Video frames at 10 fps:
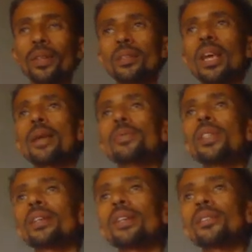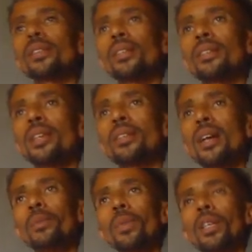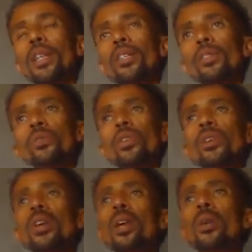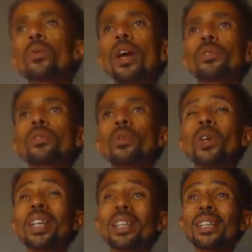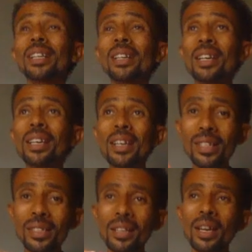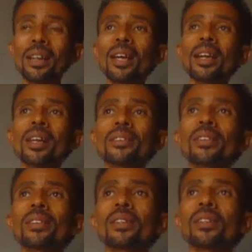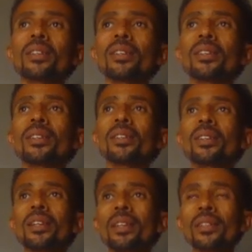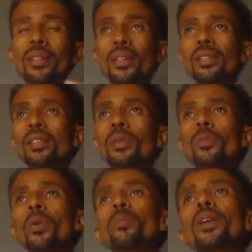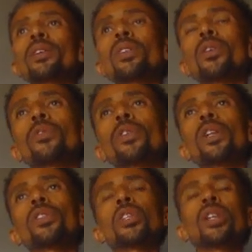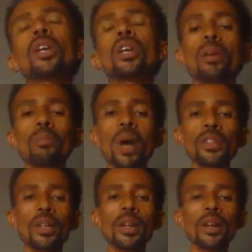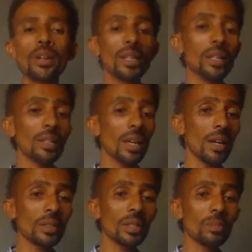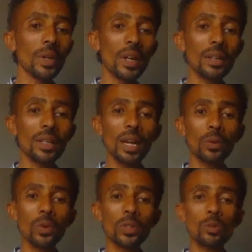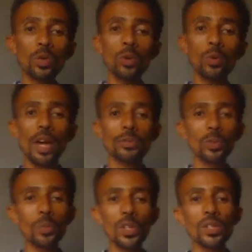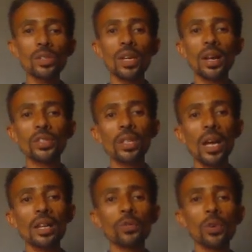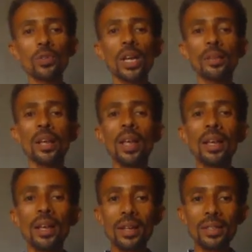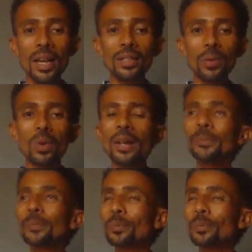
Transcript: time series data application. So we have to rigorously analyze intrinsic property of each machine learning and deep learning algorithm. So we have to measure the rationale for that. The other one,